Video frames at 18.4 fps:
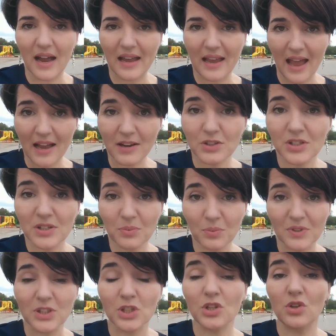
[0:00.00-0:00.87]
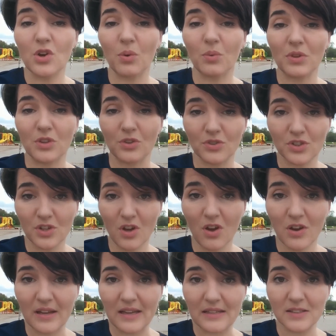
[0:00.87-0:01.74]
I actually want to know what their
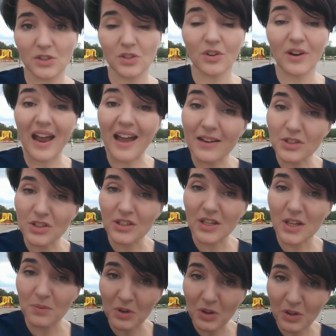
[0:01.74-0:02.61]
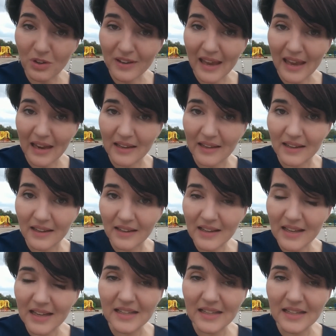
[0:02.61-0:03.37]
song is. They're actually communicating.